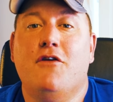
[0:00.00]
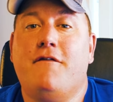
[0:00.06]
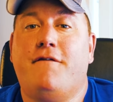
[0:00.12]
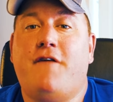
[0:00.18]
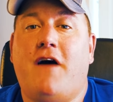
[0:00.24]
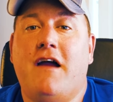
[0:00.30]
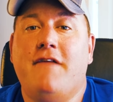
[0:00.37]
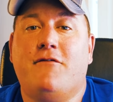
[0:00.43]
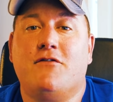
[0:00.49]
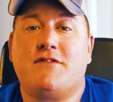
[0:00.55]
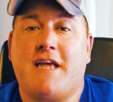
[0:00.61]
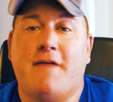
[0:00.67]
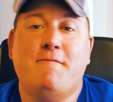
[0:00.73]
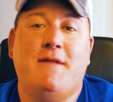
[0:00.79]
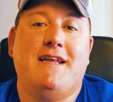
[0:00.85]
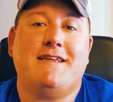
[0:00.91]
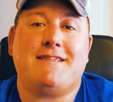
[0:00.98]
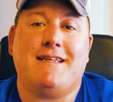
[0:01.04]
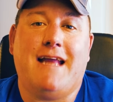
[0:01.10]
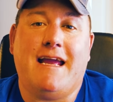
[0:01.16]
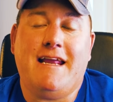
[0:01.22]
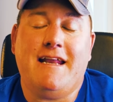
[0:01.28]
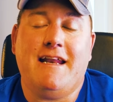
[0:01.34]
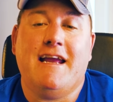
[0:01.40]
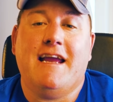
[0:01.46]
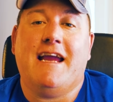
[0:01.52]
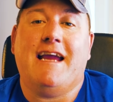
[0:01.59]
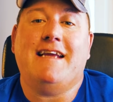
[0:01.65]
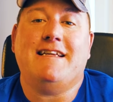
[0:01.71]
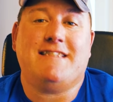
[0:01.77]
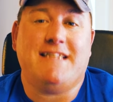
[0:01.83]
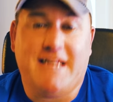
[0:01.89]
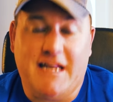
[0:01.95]
Your five or ten minutes late
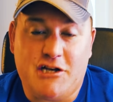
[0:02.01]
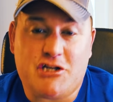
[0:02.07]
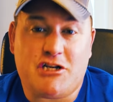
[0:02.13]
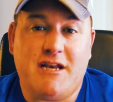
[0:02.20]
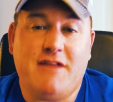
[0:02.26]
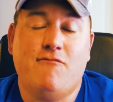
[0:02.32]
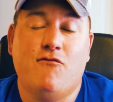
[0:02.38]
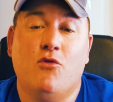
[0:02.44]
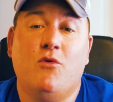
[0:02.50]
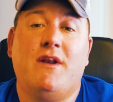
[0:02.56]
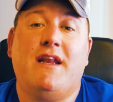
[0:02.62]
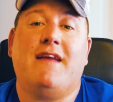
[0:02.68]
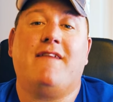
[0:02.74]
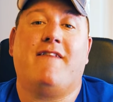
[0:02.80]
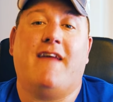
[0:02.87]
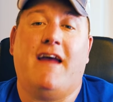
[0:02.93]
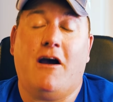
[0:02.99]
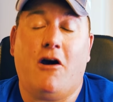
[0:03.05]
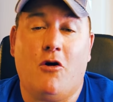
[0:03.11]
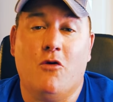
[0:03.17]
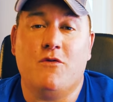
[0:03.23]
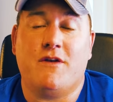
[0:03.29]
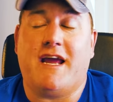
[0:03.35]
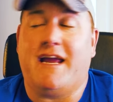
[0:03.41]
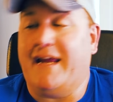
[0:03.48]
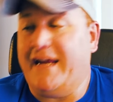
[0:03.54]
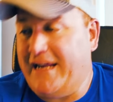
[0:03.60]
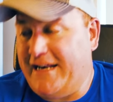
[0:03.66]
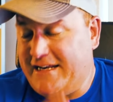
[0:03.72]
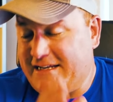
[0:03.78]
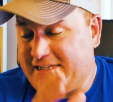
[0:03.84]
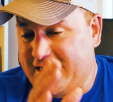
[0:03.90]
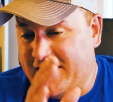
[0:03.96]
is literally ruining their whole day.
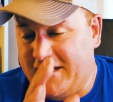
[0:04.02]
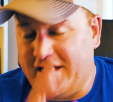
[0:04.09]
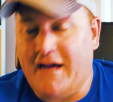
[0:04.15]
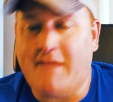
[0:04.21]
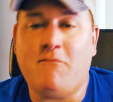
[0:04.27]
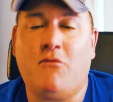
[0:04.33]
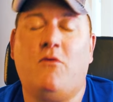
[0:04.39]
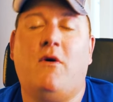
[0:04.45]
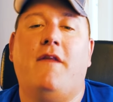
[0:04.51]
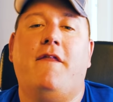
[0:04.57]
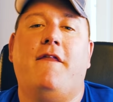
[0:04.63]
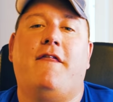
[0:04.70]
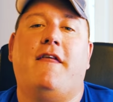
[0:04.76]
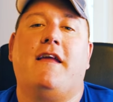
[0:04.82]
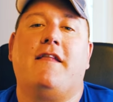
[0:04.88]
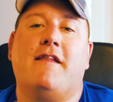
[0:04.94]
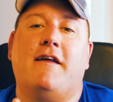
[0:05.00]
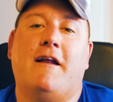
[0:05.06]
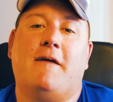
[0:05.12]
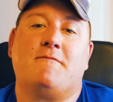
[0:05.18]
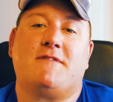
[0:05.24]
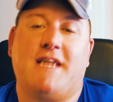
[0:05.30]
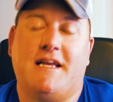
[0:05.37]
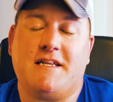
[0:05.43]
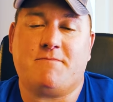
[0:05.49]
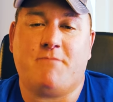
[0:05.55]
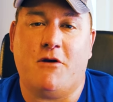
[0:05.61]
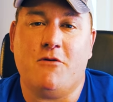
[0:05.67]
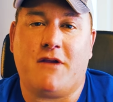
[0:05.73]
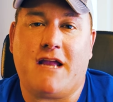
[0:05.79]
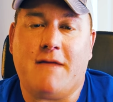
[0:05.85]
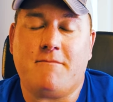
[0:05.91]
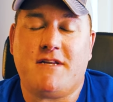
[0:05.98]
It is the number one thing that upsets
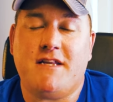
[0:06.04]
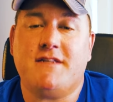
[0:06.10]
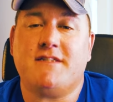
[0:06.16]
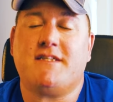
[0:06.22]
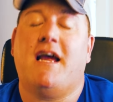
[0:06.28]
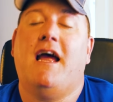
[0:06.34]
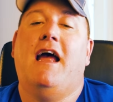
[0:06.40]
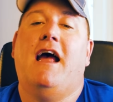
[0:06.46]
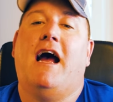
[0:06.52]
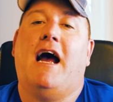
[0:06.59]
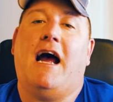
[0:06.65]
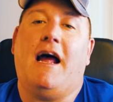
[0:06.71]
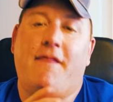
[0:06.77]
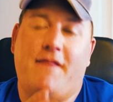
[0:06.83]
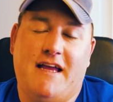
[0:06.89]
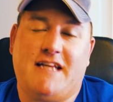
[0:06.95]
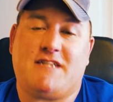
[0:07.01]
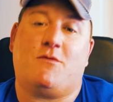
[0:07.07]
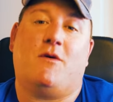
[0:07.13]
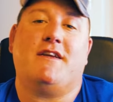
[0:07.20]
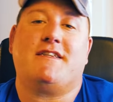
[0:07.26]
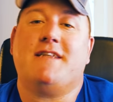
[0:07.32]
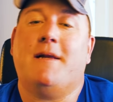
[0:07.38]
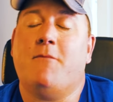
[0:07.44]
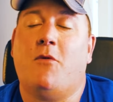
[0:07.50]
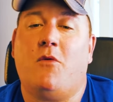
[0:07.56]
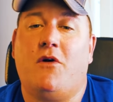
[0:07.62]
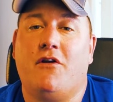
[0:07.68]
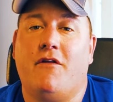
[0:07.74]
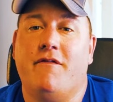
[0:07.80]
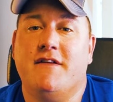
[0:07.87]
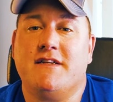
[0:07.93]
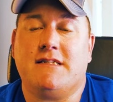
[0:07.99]
boat captains, and that's why it's number
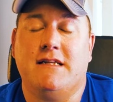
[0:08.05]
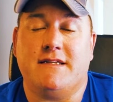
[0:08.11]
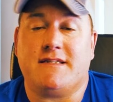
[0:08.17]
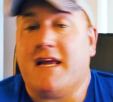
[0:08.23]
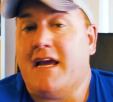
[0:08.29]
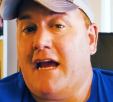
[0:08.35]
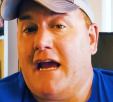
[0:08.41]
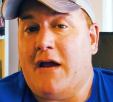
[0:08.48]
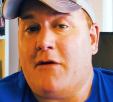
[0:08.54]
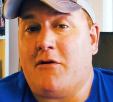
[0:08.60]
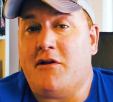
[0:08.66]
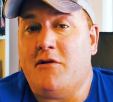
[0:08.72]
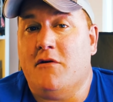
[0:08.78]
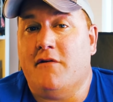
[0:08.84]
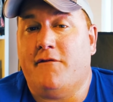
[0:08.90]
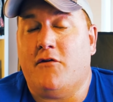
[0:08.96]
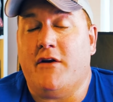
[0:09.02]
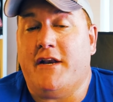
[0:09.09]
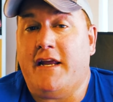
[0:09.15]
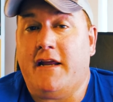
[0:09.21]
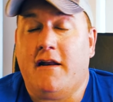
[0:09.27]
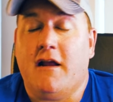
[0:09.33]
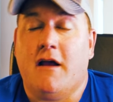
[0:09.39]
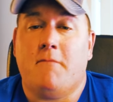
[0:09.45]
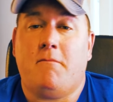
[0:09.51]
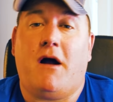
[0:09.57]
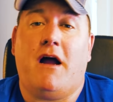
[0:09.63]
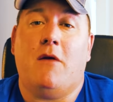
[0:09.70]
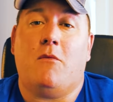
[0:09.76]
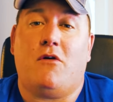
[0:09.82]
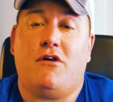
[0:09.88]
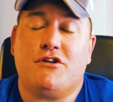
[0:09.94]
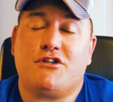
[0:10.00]
one on this list. How can you avoid it? Buy
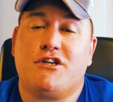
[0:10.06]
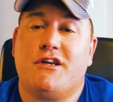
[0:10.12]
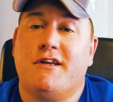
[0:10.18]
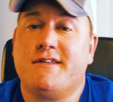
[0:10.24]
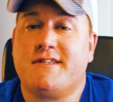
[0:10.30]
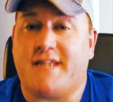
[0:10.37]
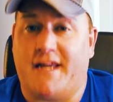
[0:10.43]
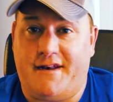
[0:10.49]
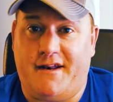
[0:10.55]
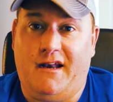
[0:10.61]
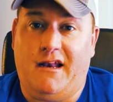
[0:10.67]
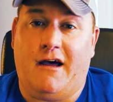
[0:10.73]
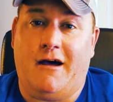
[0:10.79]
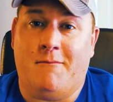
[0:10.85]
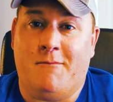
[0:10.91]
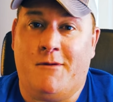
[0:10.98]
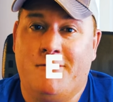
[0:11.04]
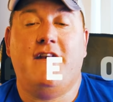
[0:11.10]
a watch and set an alarm.